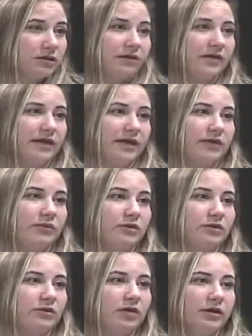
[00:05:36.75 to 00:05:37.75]
They
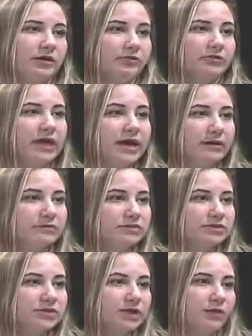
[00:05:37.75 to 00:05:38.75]
will call you
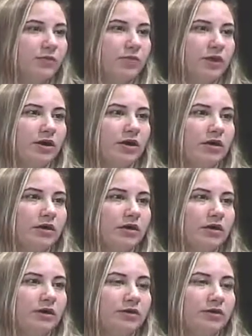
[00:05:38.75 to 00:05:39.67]
names. They will